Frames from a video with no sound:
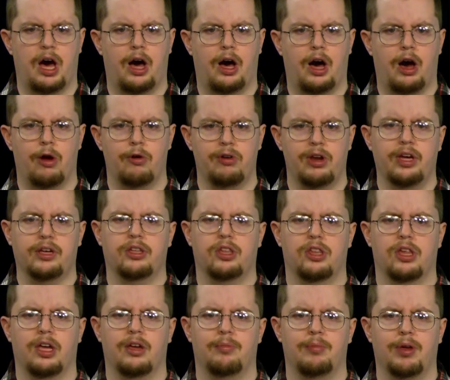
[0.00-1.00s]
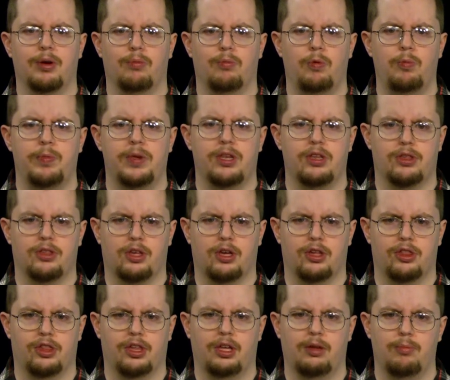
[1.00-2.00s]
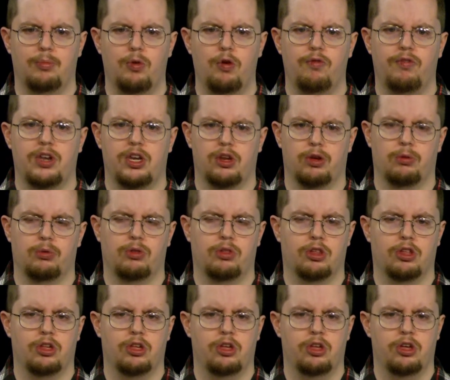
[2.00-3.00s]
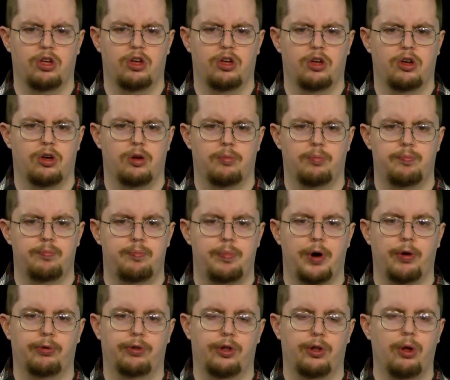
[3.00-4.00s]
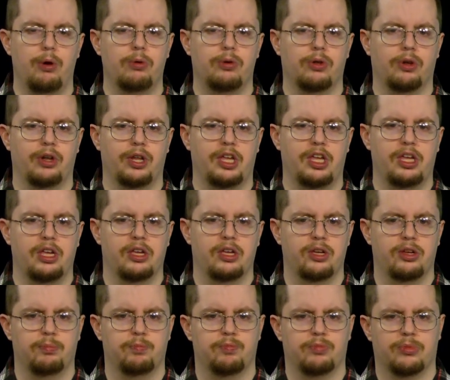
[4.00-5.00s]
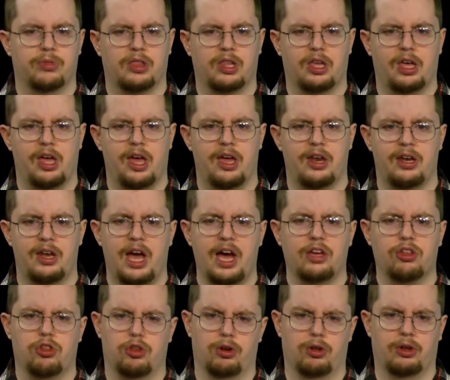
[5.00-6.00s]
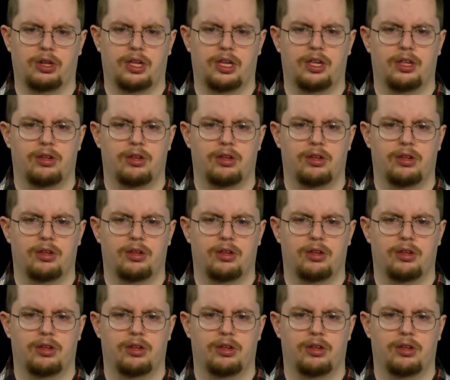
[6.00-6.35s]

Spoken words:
Our next segment will be discussing movie news, both locally and nationally.